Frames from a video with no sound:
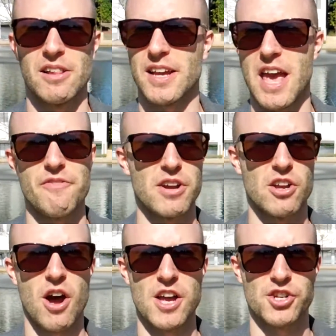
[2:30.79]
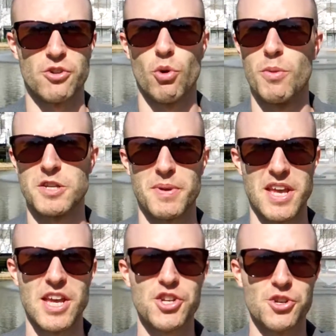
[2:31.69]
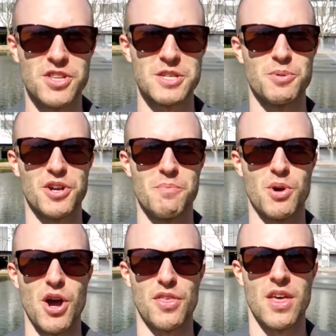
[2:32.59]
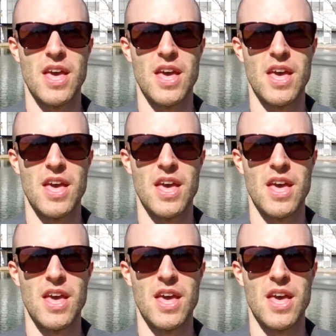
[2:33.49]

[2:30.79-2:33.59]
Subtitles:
Like every guy should almost be issued this book at birth,